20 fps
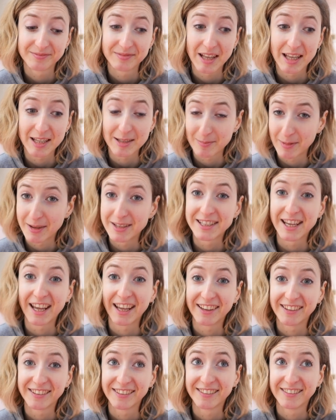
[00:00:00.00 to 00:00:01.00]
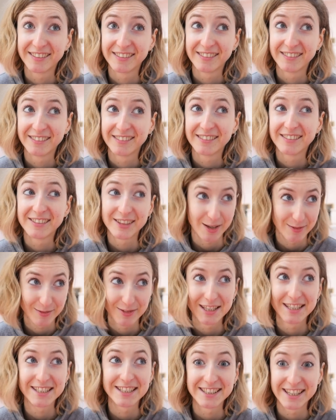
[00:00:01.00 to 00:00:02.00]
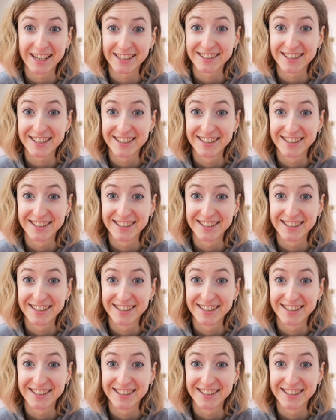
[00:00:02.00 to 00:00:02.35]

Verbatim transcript: It's Monday. Time for knit and natter.